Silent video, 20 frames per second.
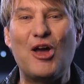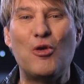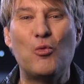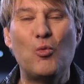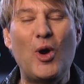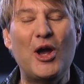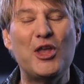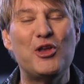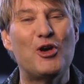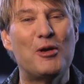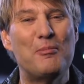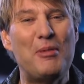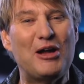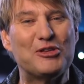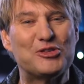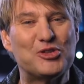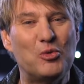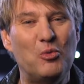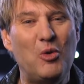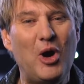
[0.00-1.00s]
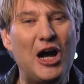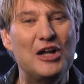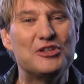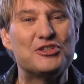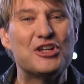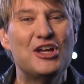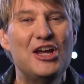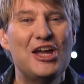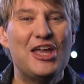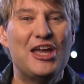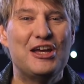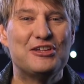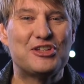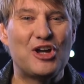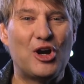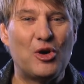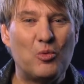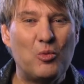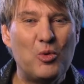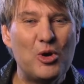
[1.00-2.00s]
and what you're about to watch is
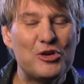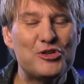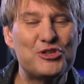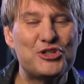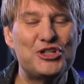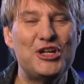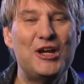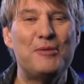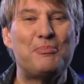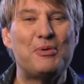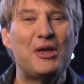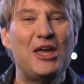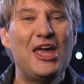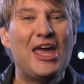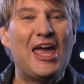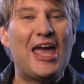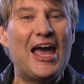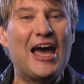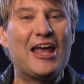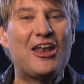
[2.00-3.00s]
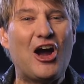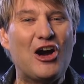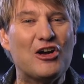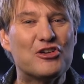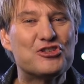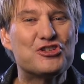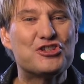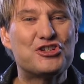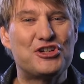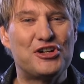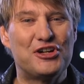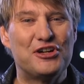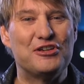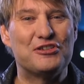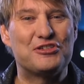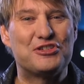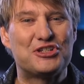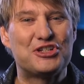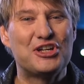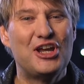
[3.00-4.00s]
our worship and our
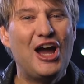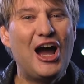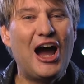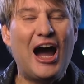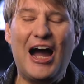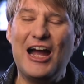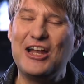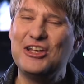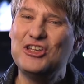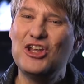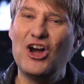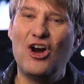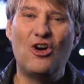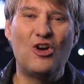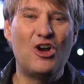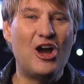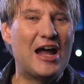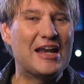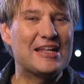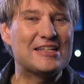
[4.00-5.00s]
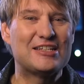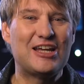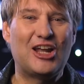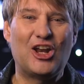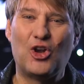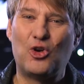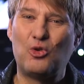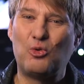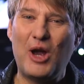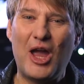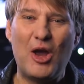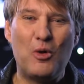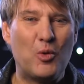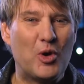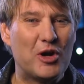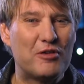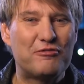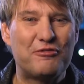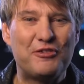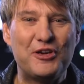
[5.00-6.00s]
church. I know God has got a great
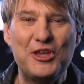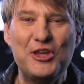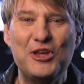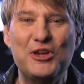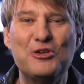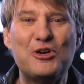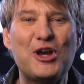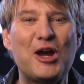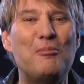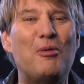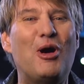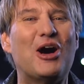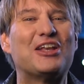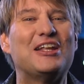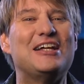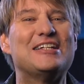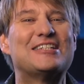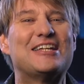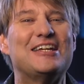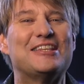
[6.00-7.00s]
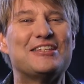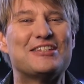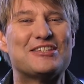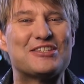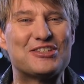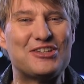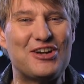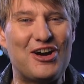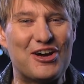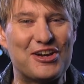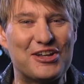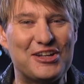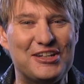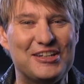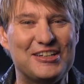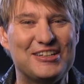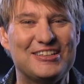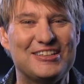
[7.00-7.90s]
word for you. Come on, let's get this started.